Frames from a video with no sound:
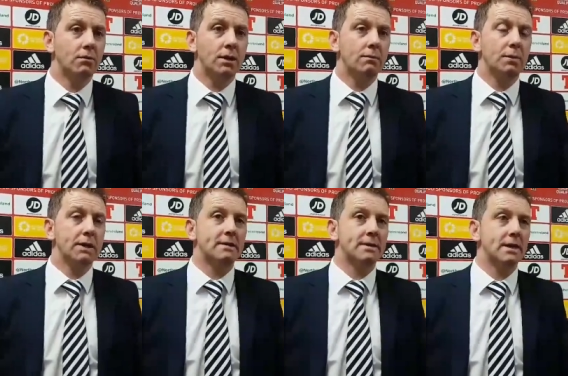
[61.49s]
we didn't
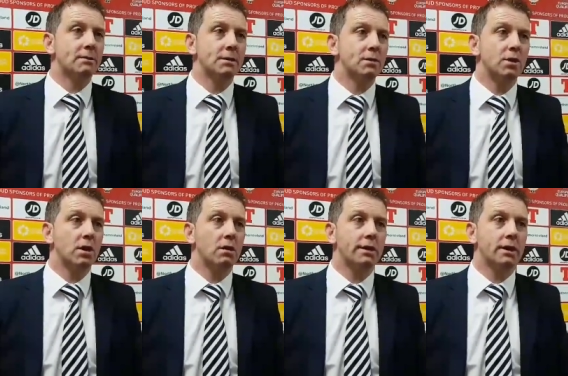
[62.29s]
pick the team until we
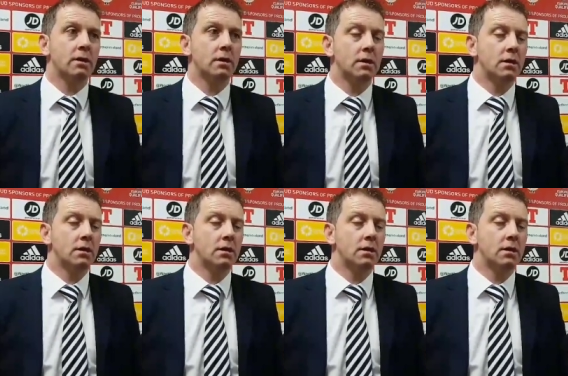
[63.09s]
got here.